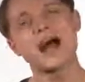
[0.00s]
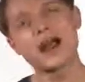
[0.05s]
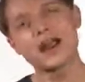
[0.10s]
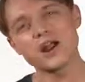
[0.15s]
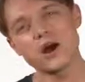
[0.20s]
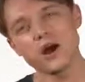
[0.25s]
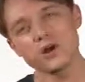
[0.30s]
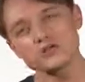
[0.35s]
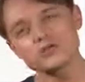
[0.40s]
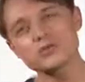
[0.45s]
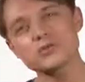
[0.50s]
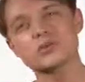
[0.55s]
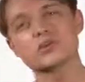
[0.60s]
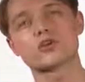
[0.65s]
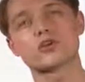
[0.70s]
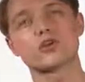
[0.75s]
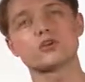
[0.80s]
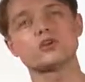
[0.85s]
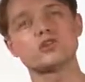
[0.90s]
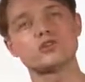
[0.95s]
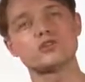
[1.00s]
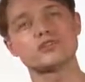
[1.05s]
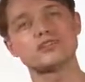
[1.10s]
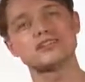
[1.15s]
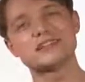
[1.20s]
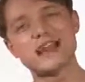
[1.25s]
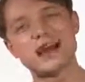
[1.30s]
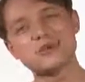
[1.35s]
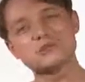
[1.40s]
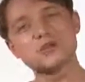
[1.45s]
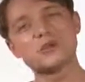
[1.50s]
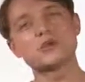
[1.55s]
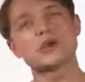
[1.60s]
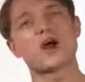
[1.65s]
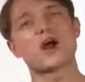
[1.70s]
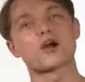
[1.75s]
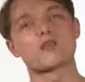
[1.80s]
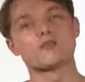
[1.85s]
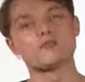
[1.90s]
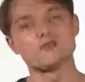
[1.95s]
I also encourage you to download
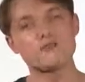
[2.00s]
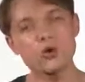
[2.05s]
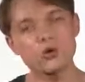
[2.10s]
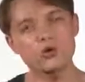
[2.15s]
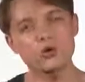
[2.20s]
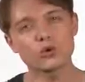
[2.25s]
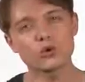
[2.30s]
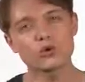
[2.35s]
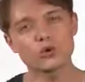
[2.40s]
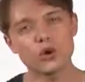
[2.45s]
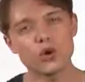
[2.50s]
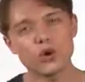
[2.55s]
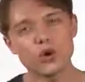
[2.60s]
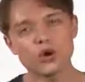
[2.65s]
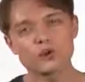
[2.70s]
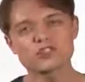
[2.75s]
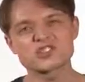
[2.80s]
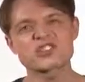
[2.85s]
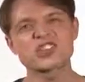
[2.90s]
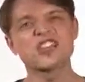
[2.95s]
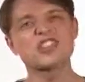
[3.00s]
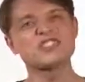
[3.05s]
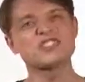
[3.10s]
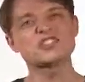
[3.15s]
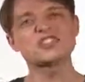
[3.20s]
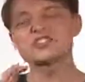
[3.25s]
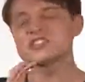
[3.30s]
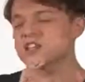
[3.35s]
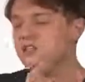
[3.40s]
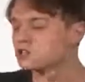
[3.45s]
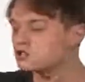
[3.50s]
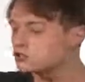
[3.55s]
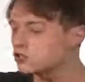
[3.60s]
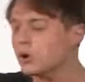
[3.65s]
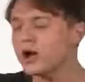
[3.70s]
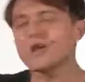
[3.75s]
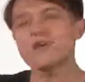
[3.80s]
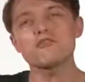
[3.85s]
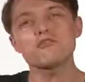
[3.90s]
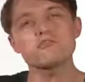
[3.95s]
our vocal course. This is a
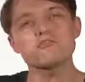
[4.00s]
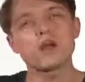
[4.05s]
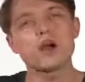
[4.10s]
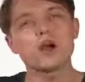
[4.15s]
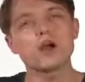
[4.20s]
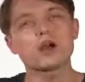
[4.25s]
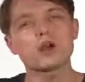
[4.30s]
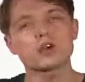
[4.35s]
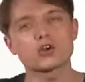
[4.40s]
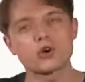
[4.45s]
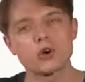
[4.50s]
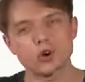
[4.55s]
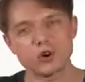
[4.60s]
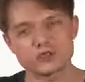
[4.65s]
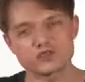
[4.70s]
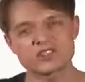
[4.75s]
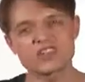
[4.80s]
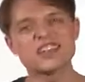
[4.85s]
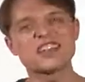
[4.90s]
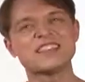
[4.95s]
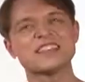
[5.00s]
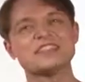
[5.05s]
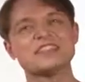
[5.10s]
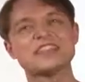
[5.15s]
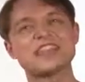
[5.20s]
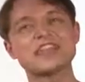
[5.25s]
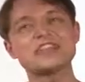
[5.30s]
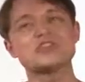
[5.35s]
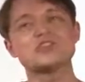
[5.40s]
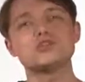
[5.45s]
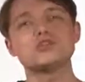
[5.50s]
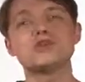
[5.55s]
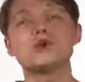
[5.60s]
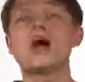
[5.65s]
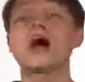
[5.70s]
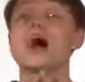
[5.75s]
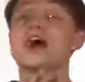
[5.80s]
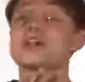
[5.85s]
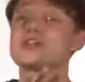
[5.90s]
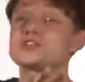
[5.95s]
12-part course that takes you
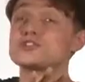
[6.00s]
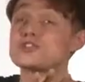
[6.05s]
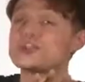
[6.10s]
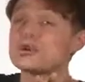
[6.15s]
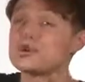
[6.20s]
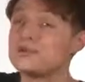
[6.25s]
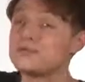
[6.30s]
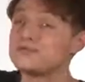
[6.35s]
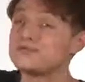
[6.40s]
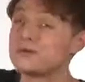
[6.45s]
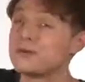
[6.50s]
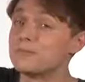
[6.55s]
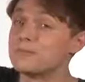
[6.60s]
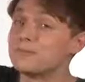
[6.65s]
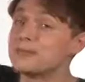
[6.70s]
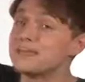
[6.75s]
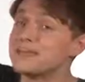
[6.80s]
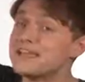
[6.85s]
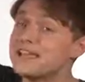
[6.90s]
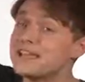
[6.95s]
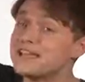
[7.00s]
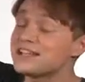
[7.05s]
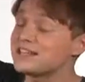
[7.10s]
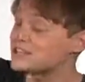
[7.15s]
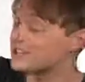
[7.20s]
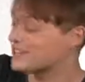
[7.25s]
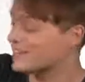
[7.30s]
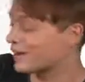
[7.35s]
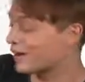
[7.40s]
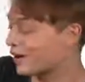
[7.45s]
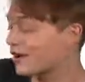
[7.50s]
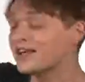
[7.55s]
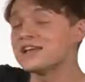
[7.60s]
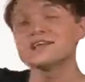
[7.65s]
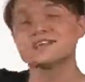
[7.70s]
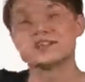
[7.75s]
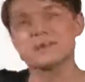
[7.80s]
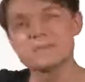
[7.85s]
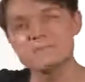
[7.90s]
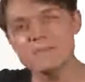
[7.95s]
on a journey from beginning singer to